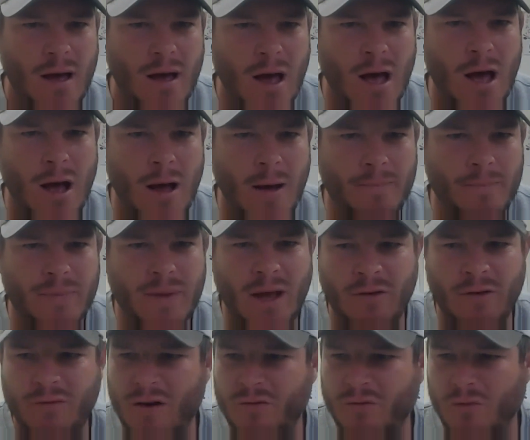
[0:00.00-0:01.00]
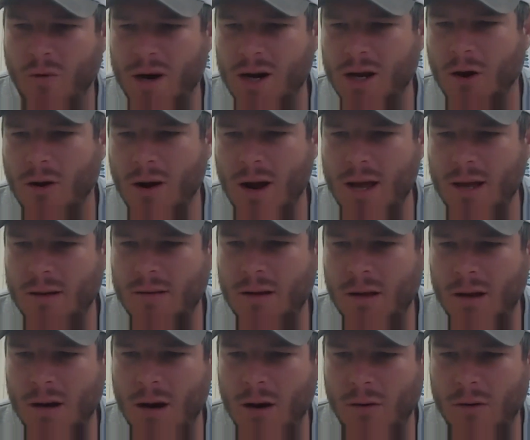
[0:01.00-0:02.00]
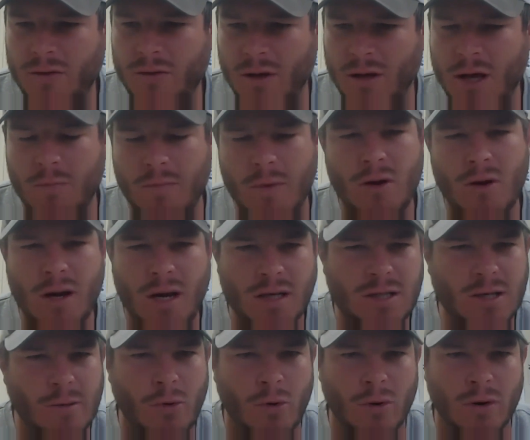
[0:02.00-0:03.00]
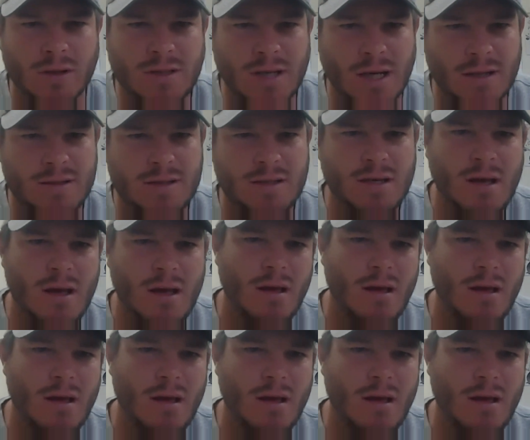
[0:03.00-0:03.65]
um, of, of what a great, you know, the community supports us.